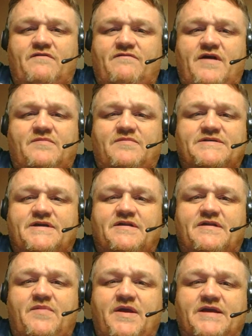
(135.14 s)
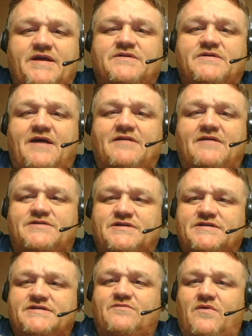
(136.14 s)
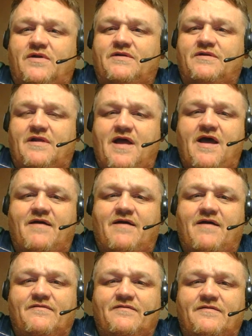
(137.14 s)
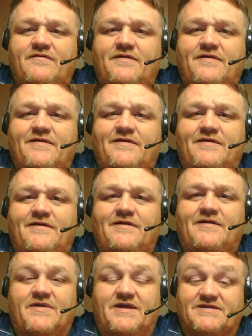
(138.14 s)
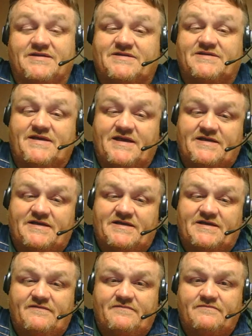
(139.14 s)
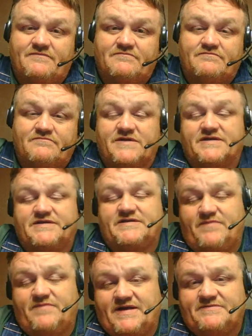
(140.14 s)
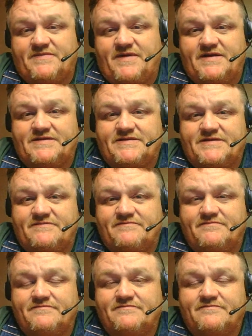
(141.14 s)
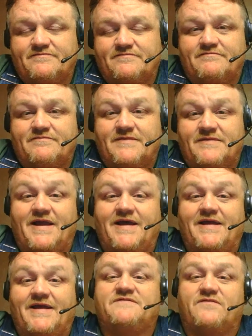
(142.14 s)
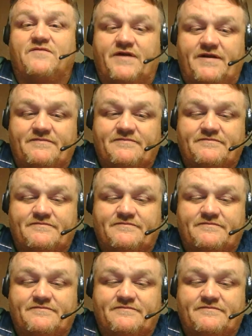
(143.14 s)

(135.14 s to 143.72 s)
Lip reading: 25% page without just wanting to laugh. Because it's addictive, it's the best medicine, and it's free.